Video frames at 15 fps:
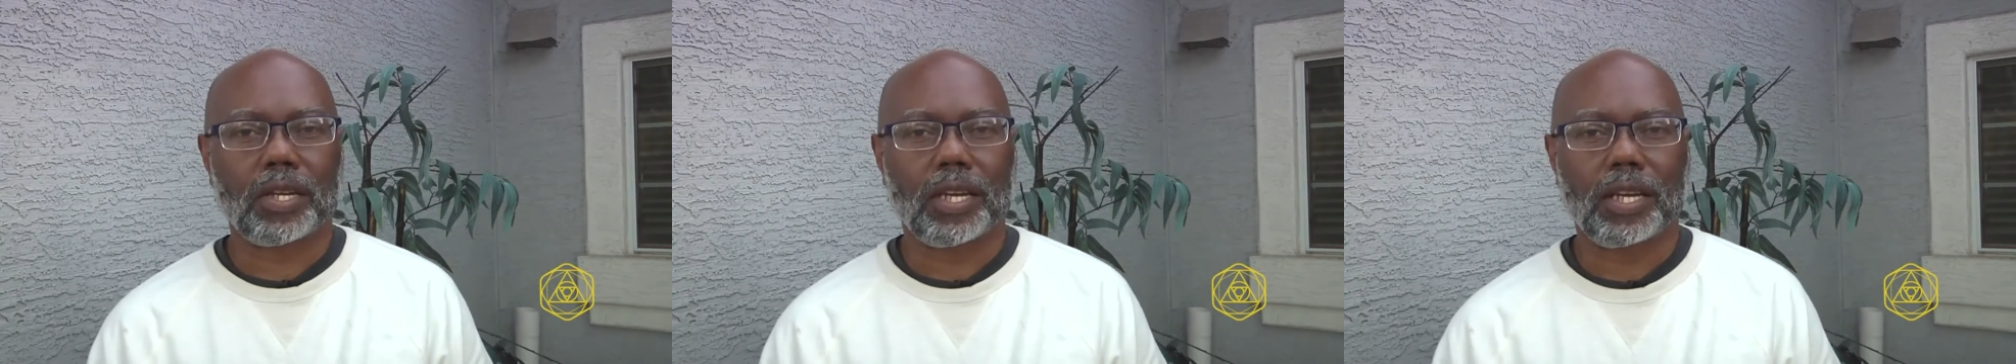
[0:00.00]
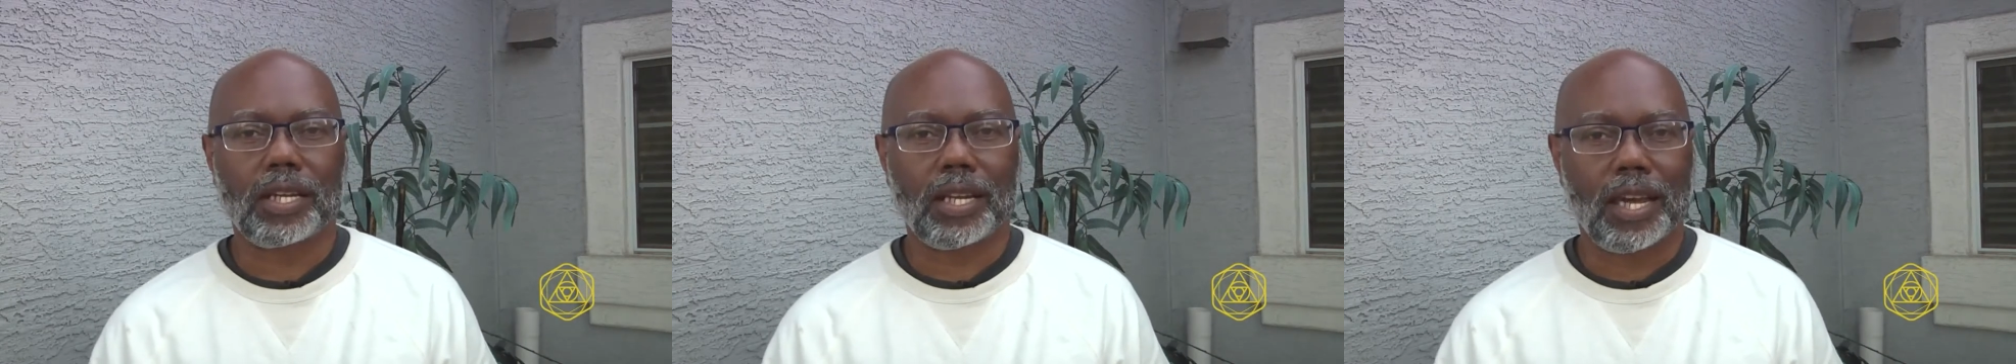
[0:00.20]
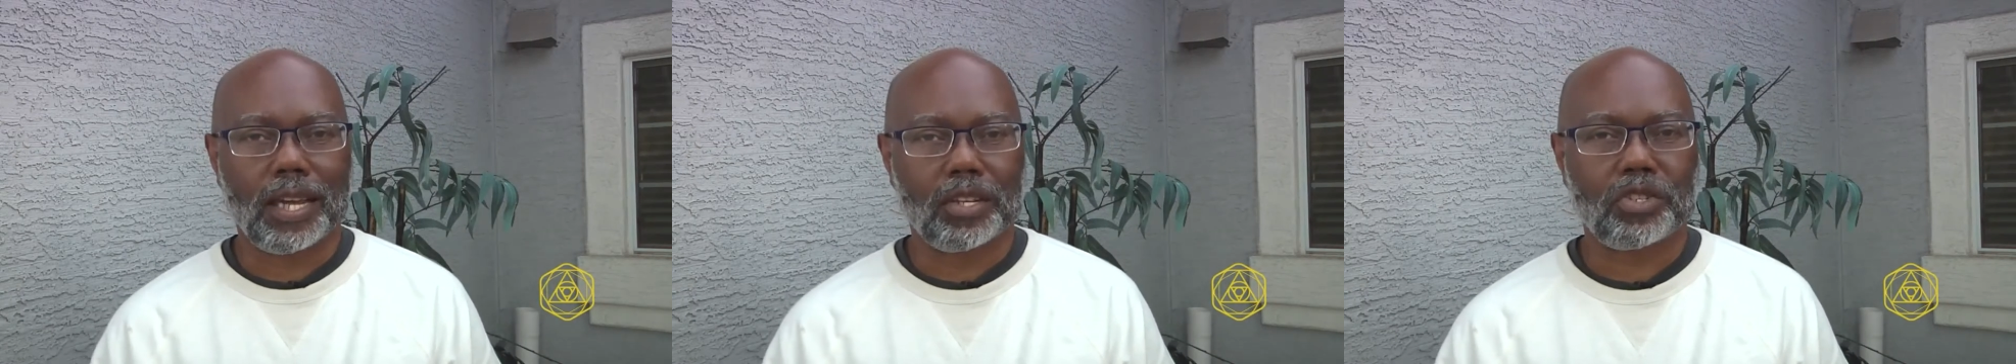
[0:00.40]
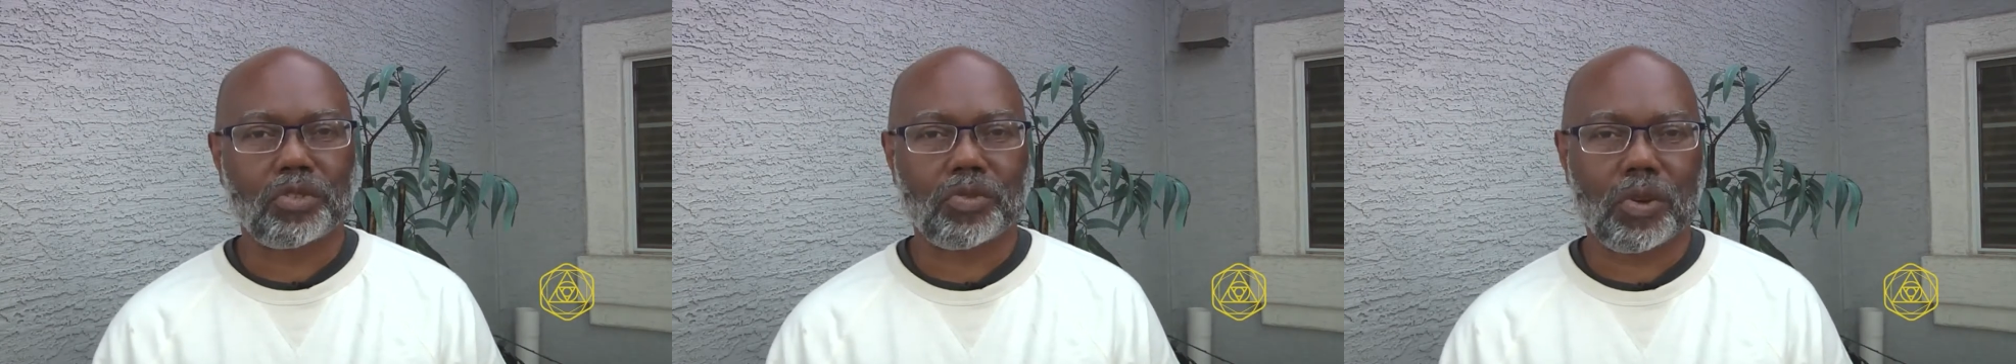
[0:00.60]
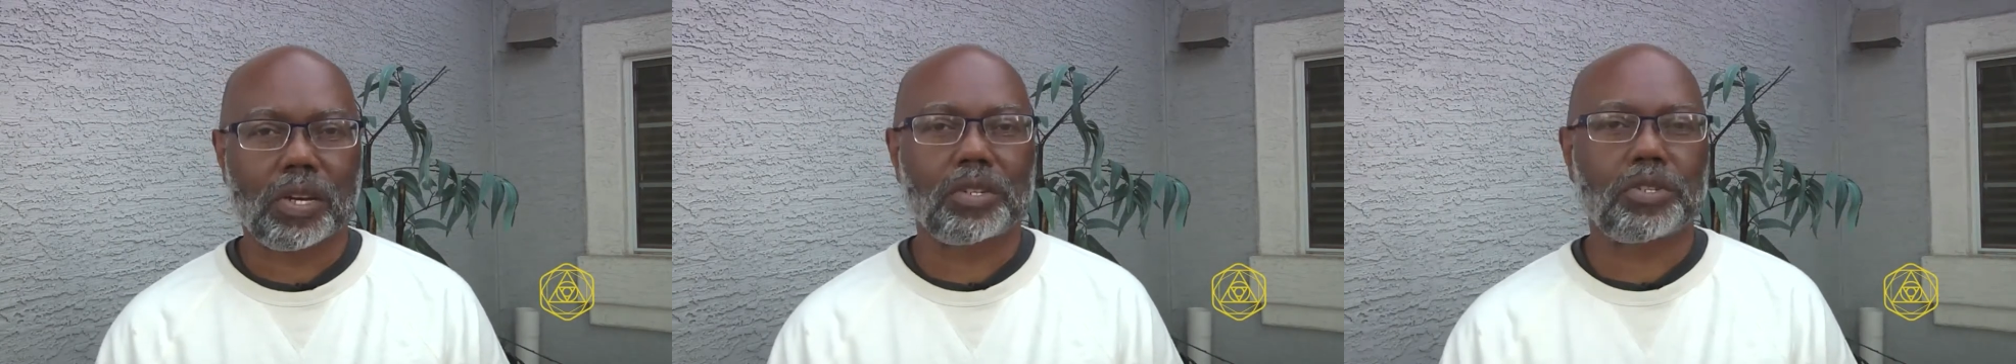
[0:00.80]
in a
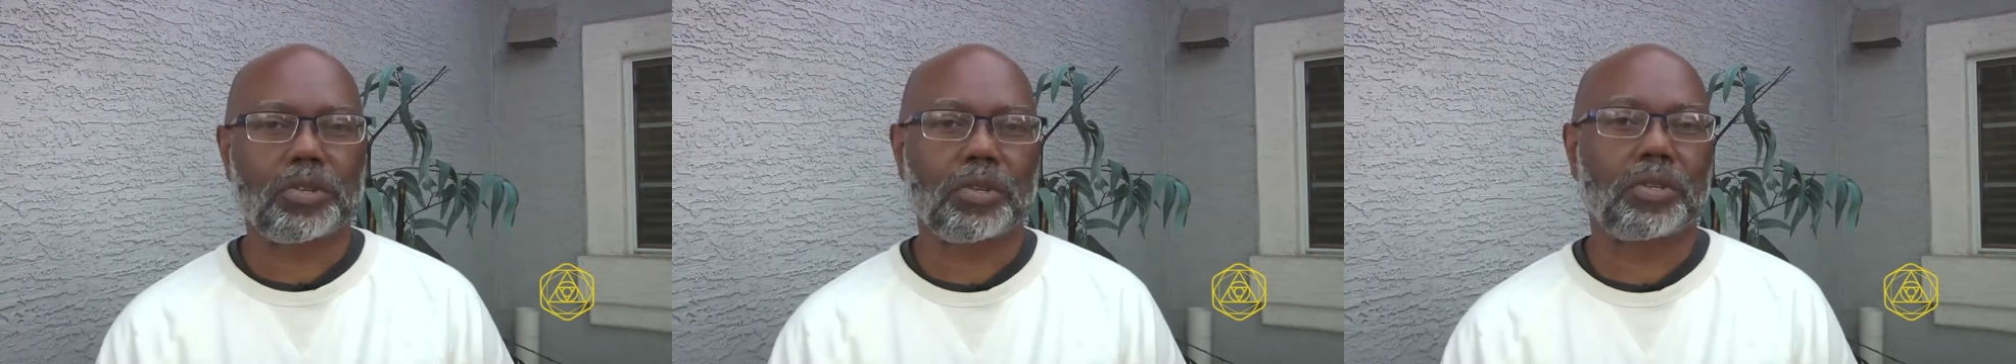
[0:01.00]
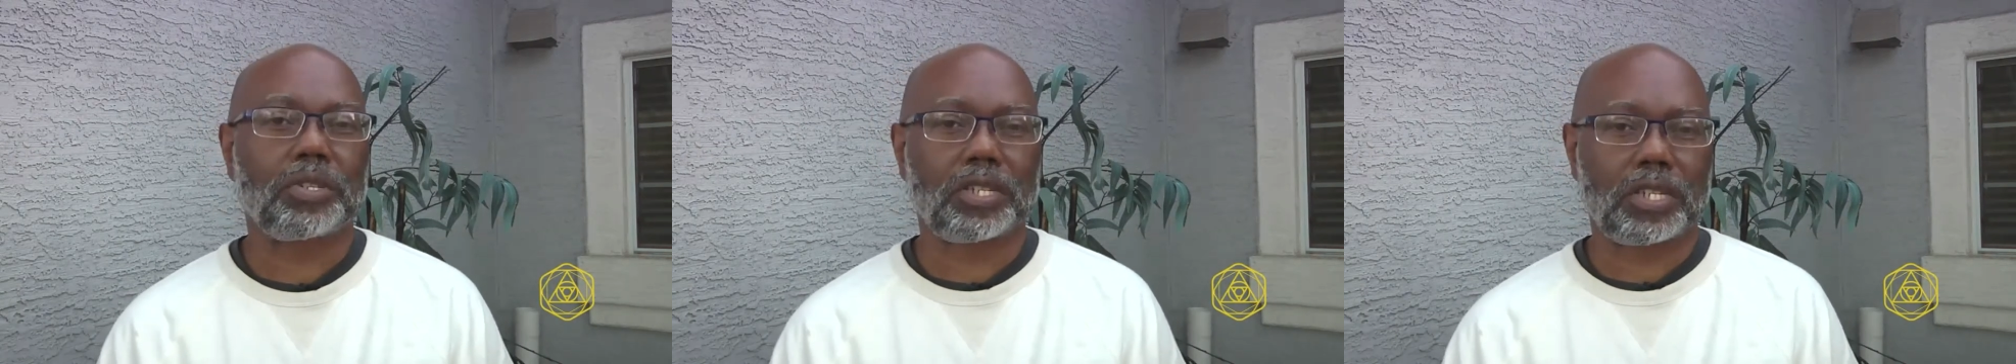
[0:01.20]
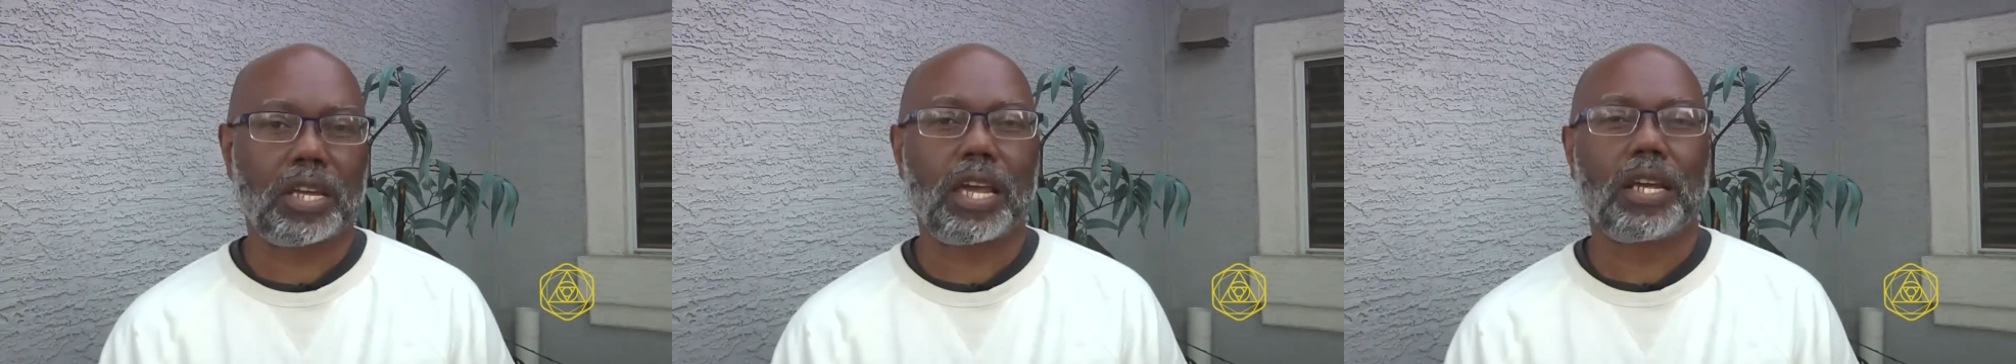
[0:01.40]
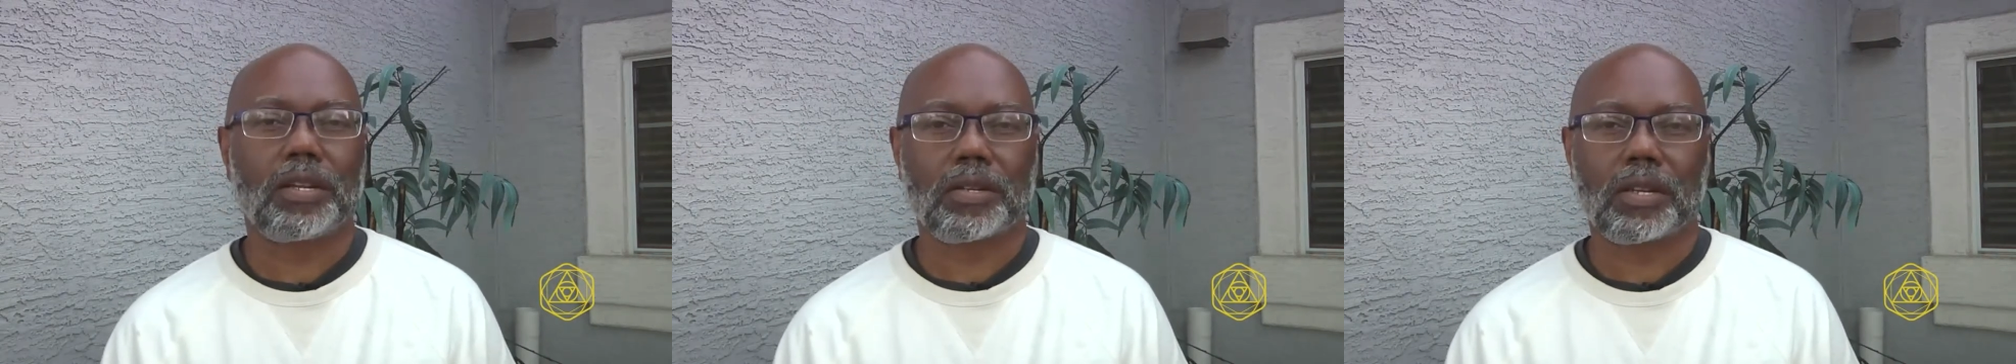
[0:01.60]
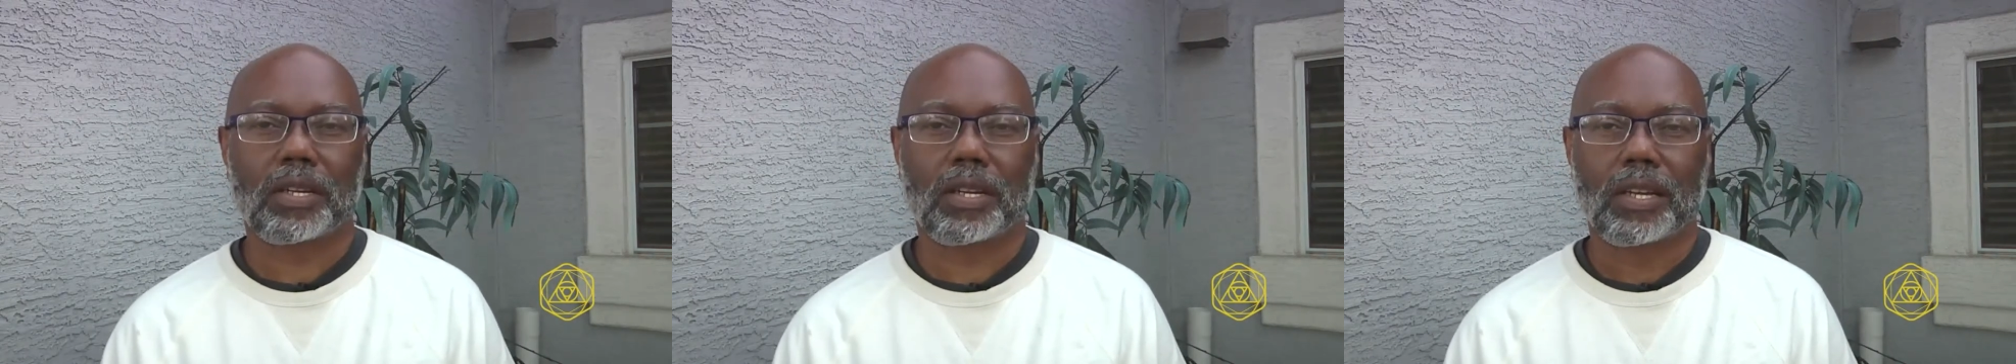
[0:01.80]
structured state,